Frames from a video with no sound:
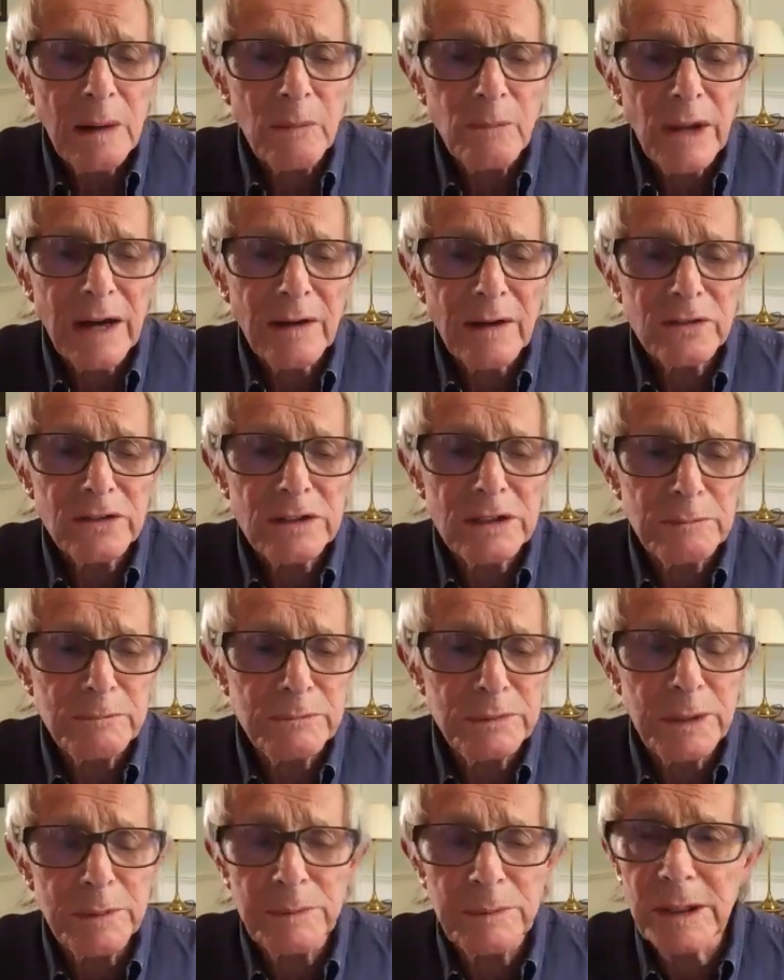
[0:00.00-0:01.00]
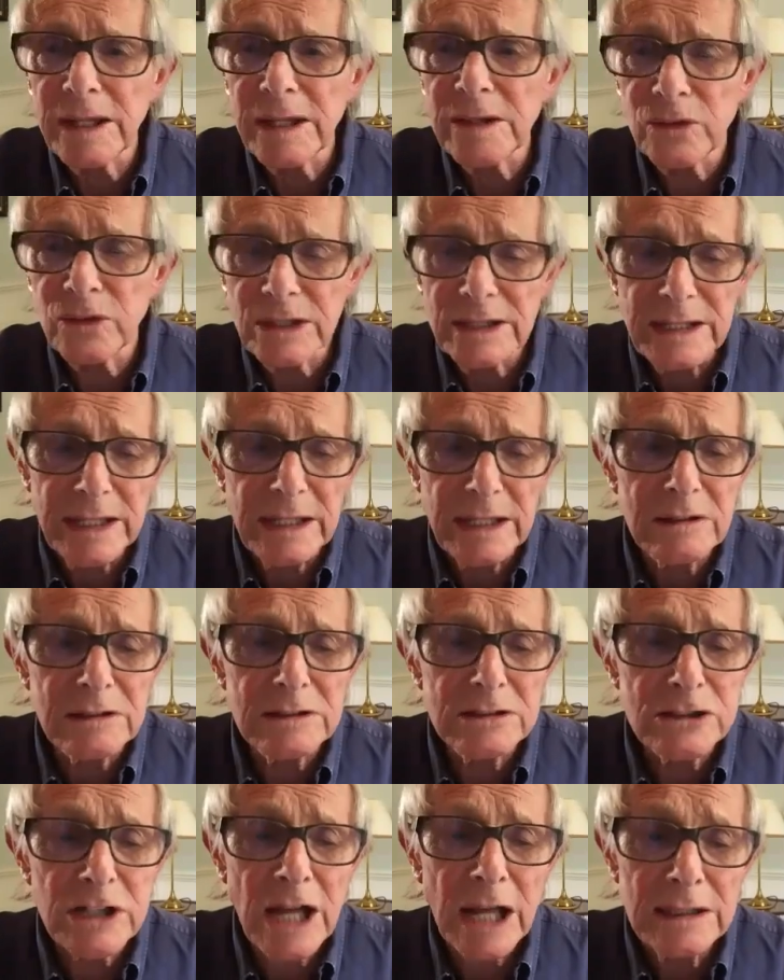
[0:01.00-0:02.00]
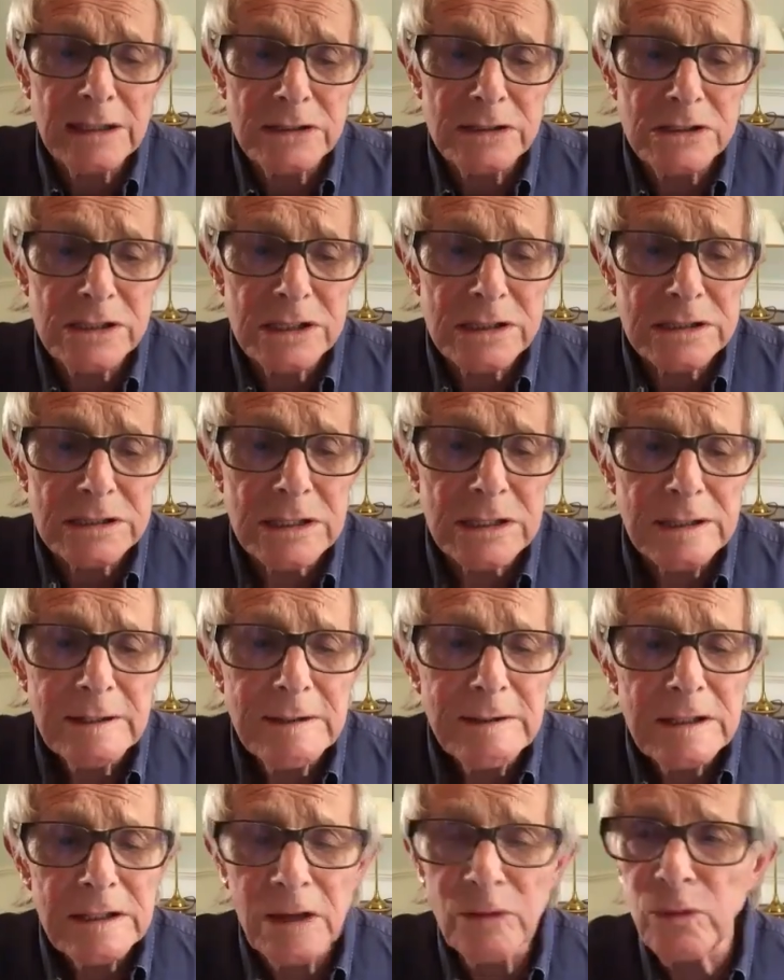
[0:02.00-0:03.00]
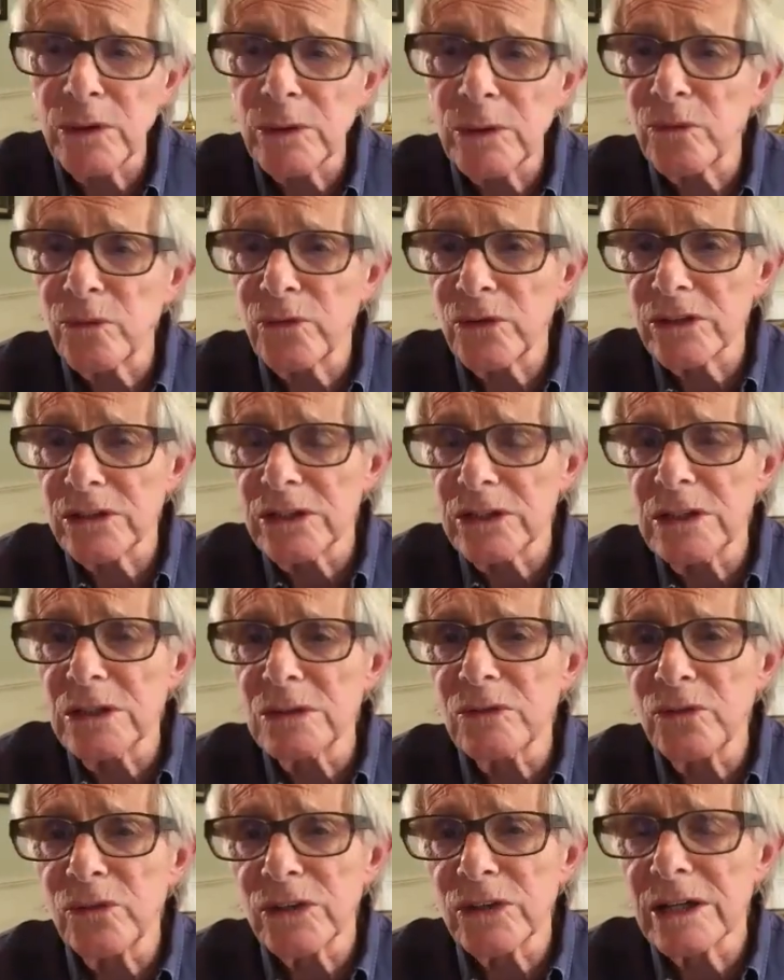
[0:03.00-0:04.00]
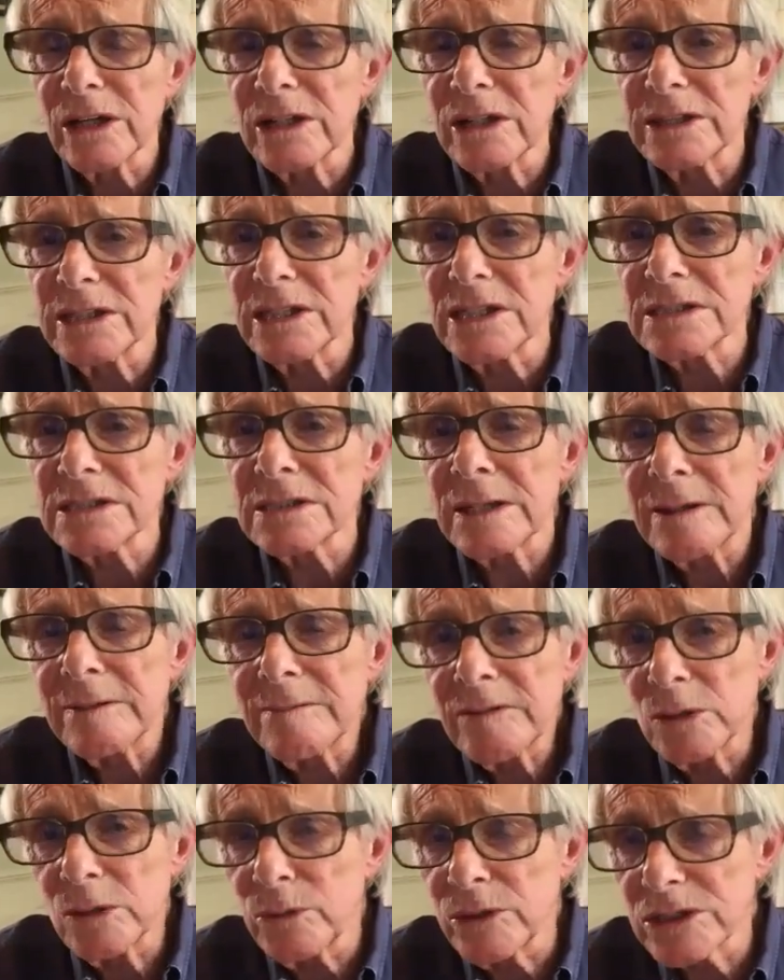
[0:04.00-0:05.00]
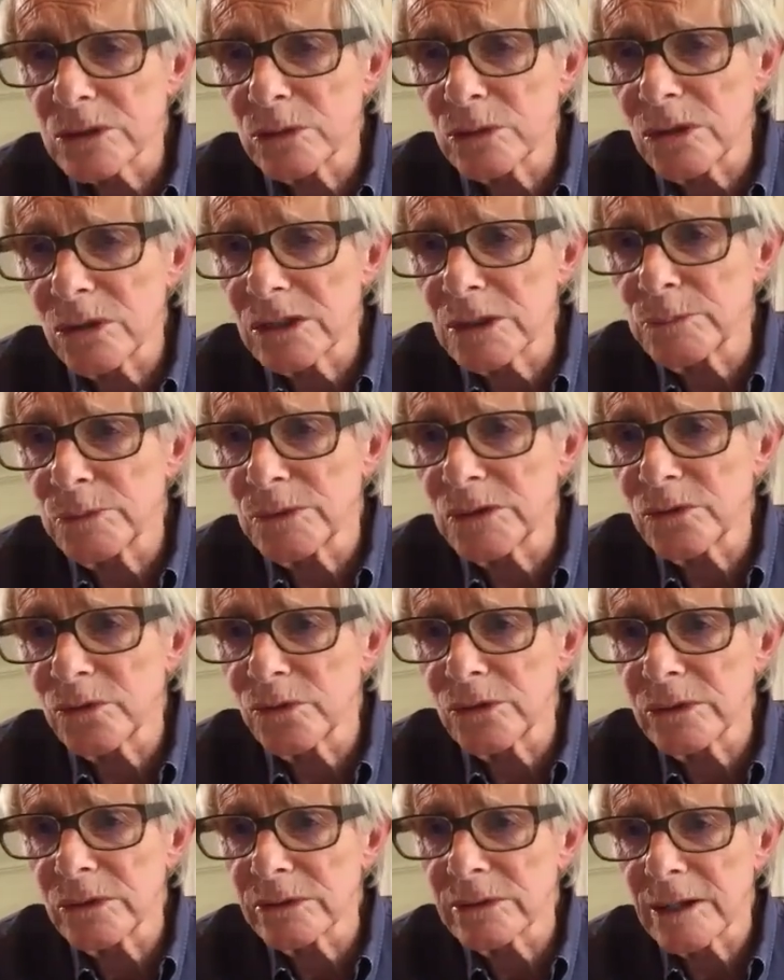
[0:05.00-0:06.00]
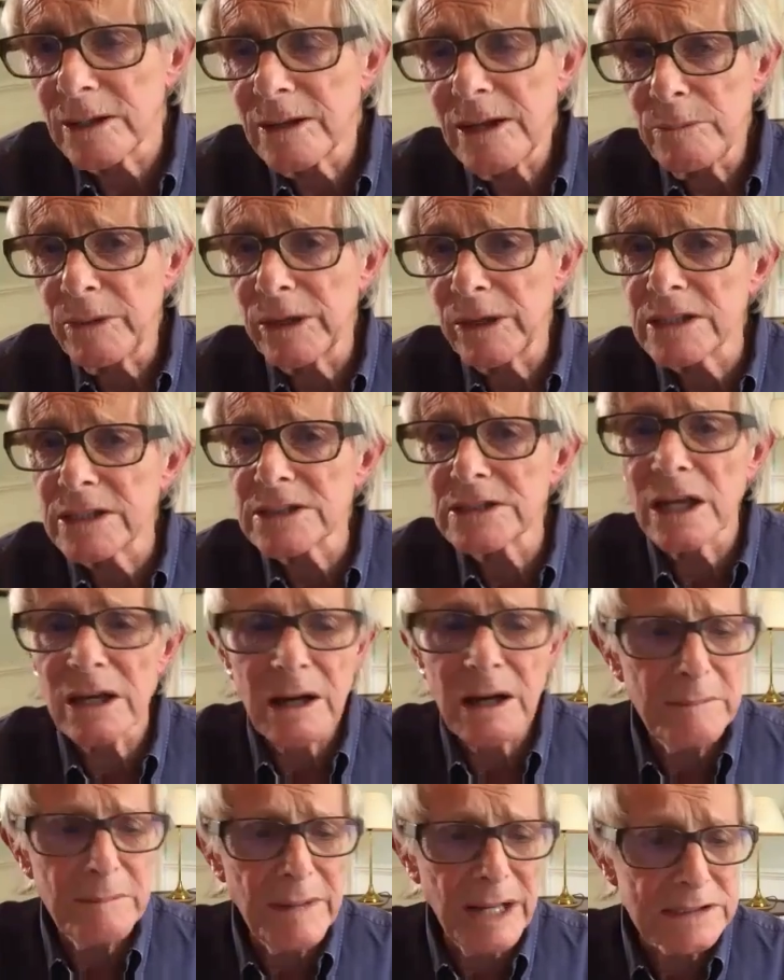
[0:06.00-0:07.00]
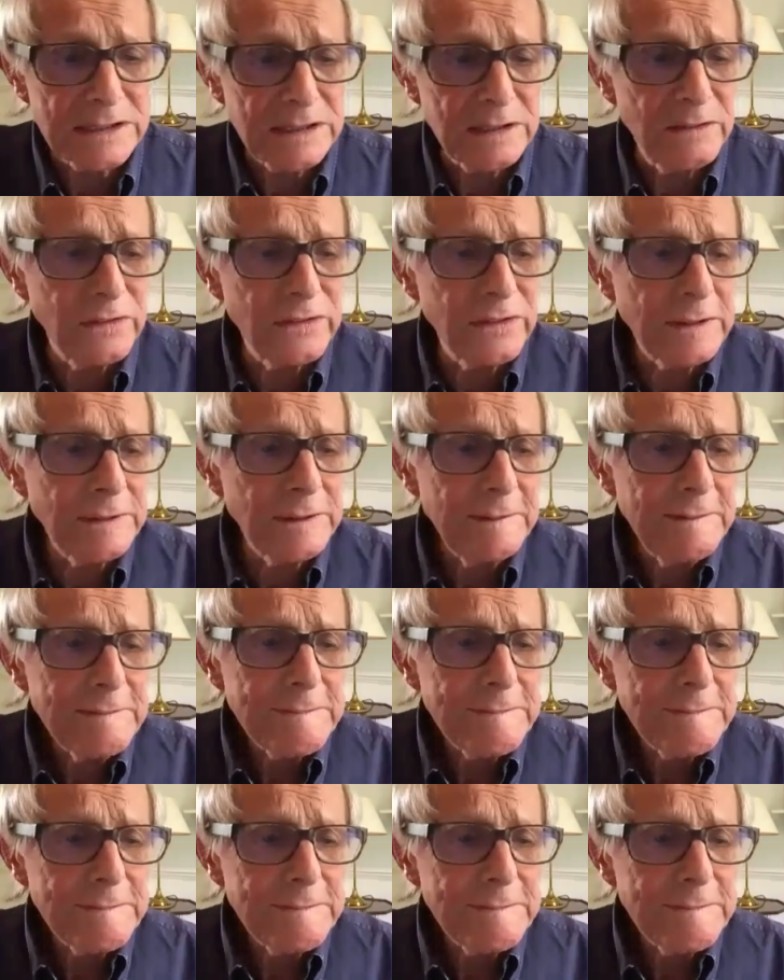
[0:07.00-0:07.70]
and we have to prepare for legal challenges for the ideas that we shall want to put forward, because they are massive.